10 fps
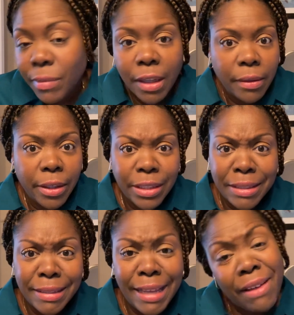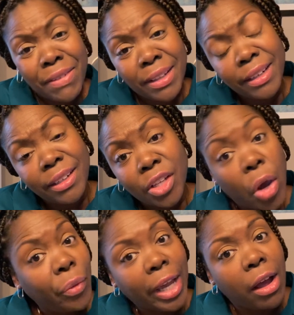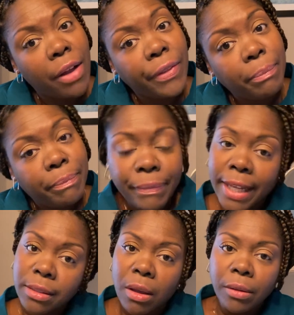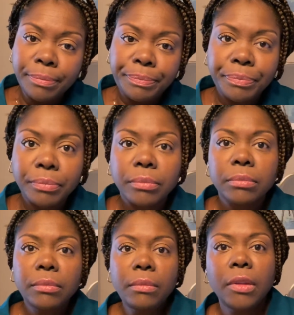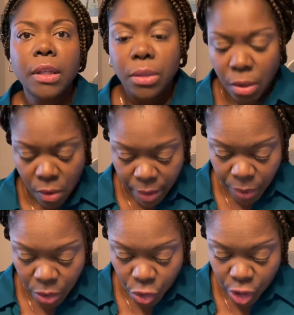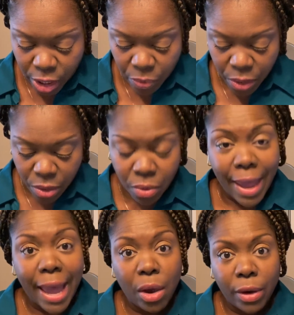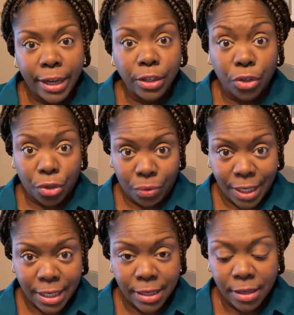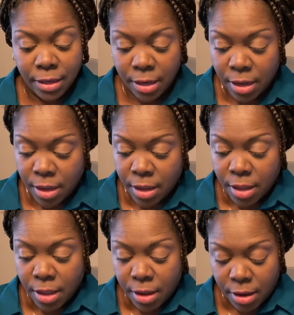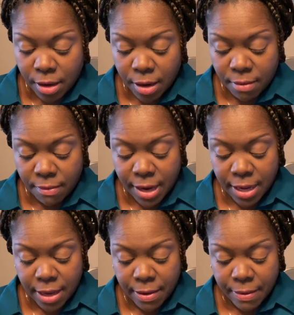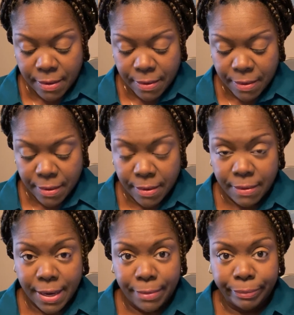They just have a little coating on them, that's all. So I'm gonna share with you how I do it. Are you ready? All right.